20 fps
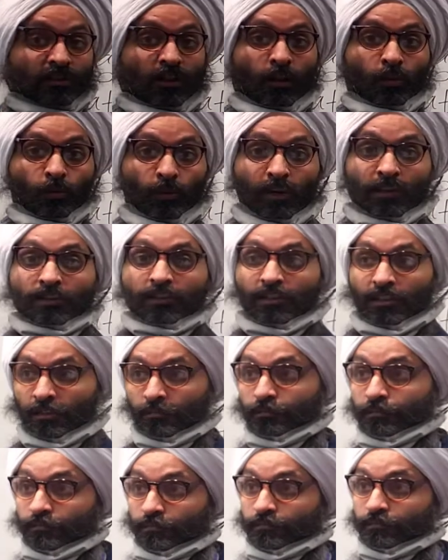not
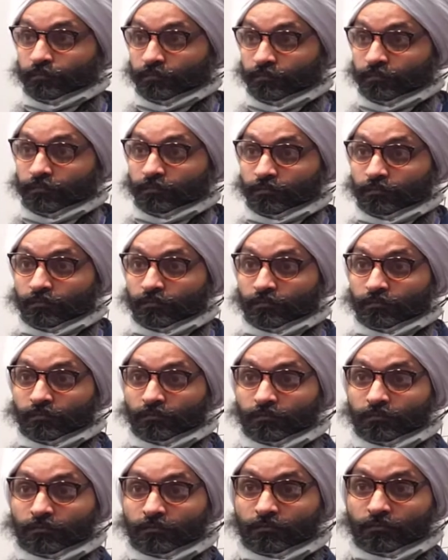welcome,
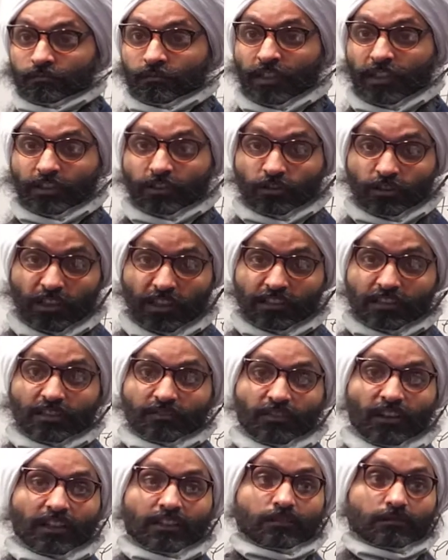it creates a
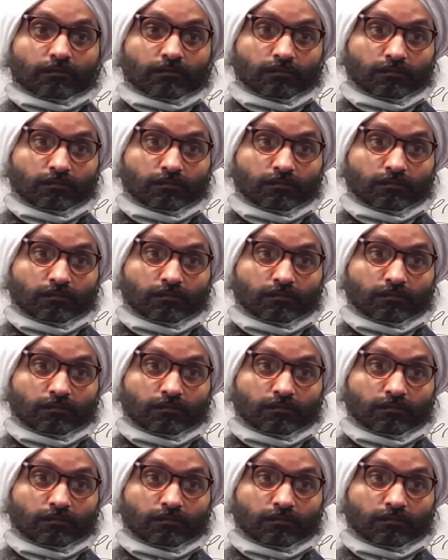fight.